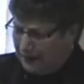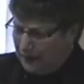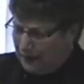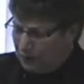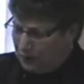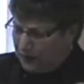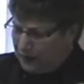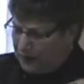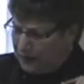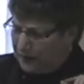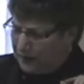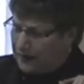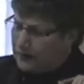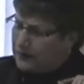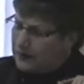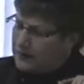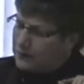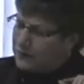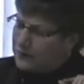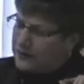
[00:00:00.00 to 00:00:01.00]
we,
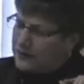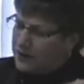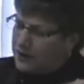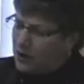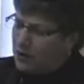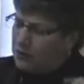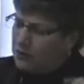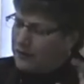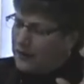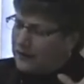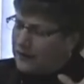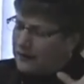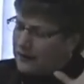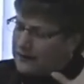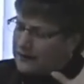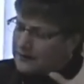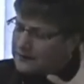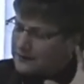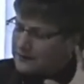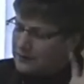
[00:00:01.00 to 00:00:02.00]
we know that
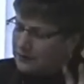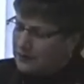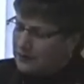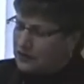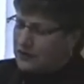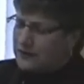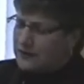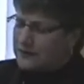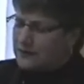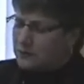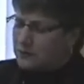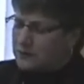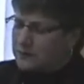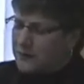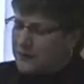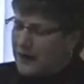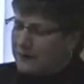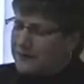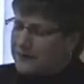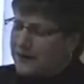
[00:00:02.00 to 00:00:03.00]
as soon as Jesus was
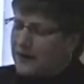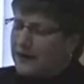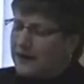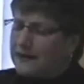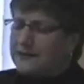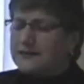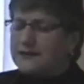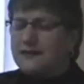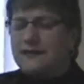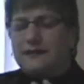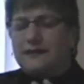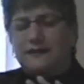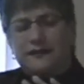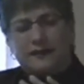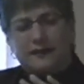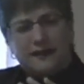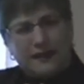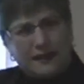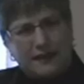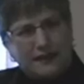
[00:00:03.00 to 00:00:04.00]
baptized,
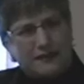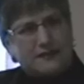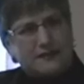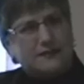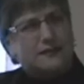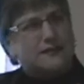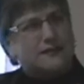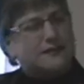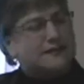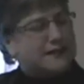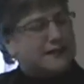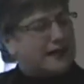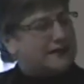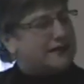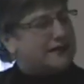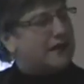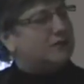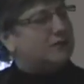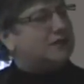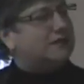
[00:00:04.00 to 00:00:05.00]
he is sent
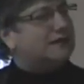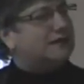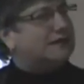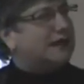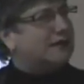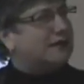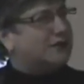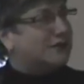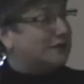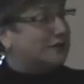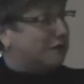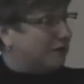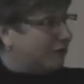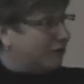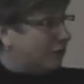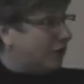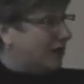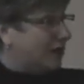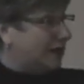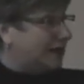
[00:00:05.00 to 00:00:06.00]
out to the desert for
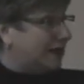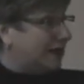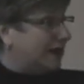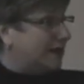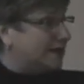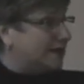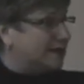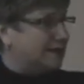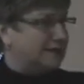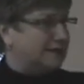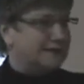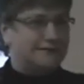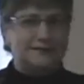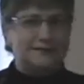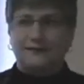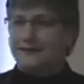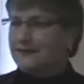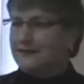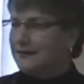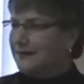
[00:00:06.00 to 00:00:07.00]
40 days.
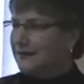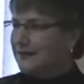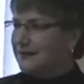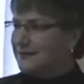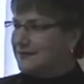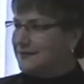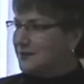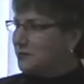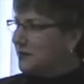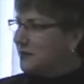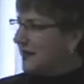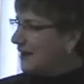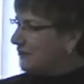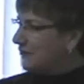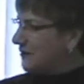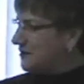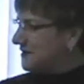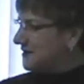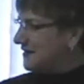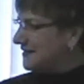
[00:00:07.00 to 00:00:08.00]
So we have
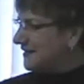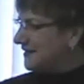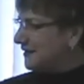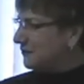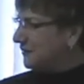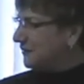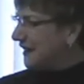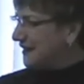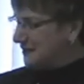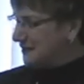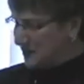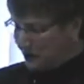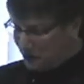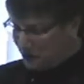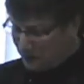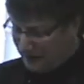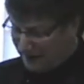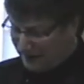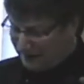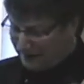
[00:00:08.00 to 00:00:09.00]
our season of Lent, don't
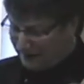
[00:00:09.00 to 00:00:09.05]
we?